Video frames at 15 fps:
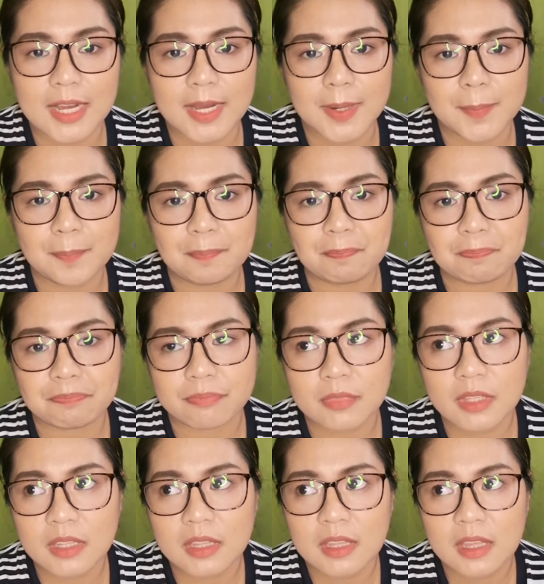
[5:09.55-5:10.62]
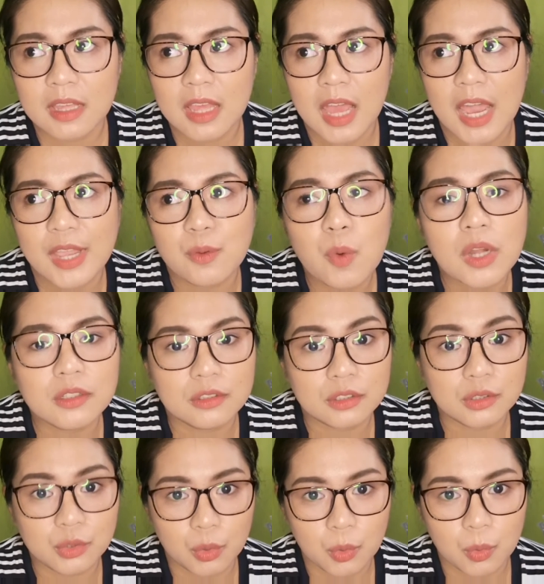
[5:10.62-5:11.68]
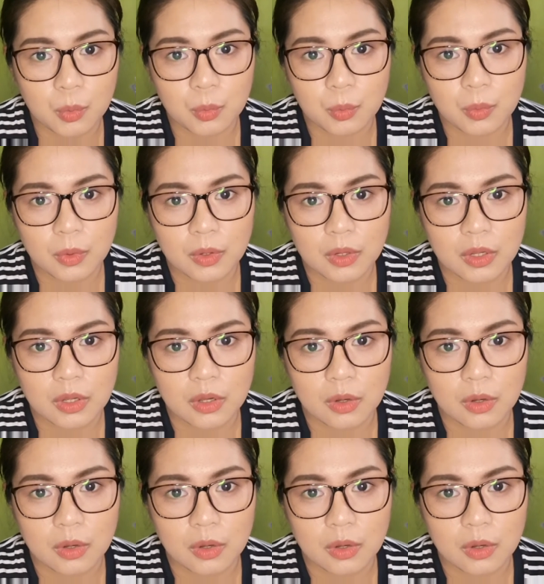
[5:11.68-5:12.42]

I want to know